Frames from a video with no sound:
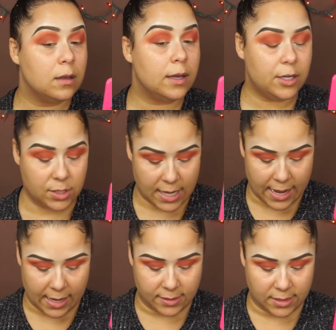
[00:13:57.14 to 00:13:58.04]
And it just
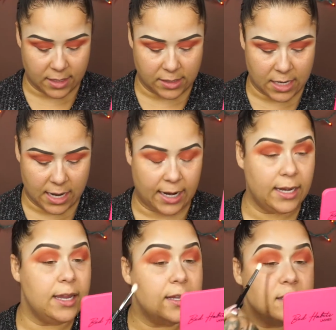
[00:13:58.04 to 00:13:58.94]
adds the
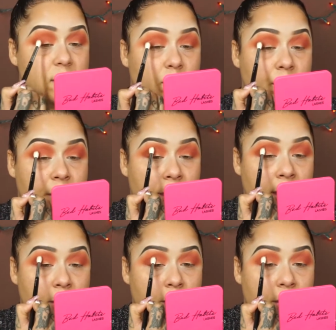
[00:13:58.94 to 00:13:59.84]
tiniest bit,